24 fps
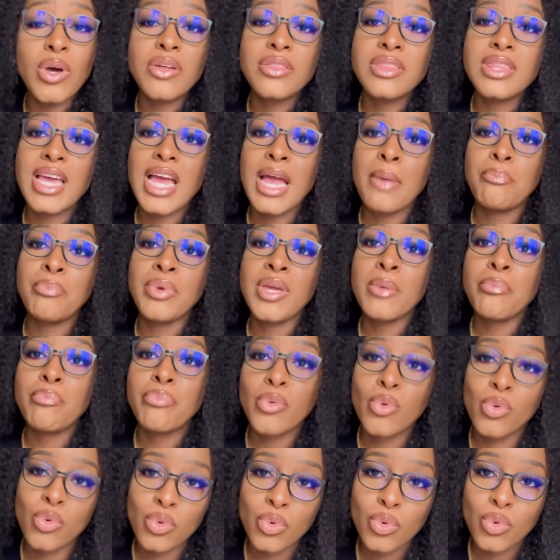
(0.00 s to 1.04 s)
there are
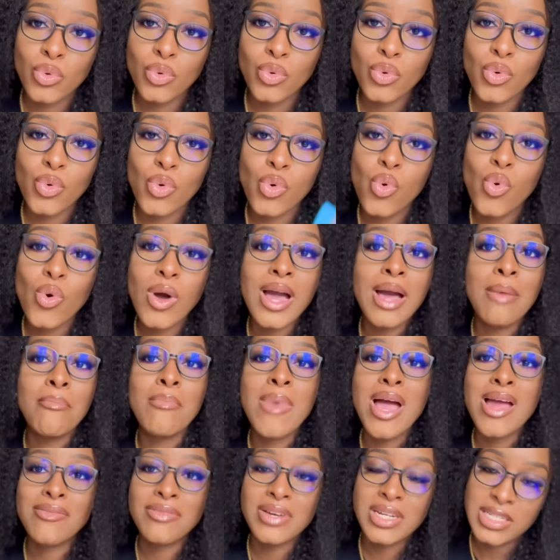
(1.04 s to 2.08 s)
people who are
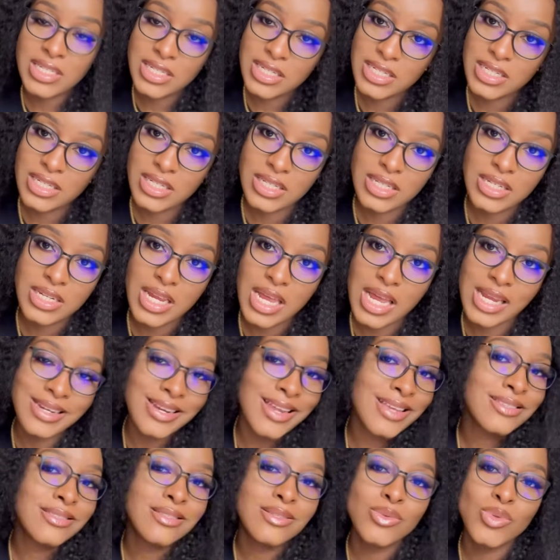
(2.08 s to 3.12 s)
married and
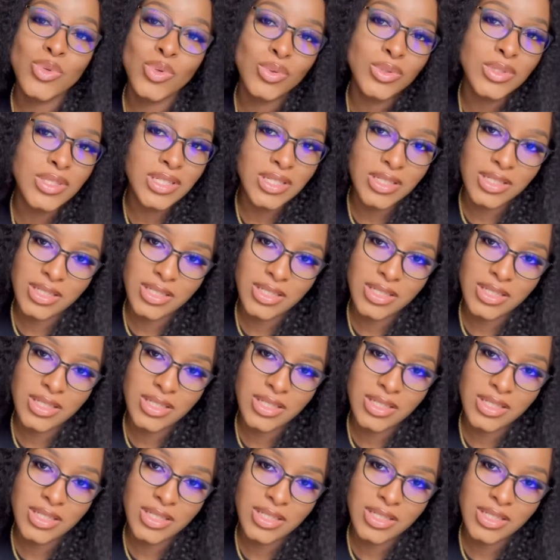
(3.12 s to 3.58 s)
are still lonely.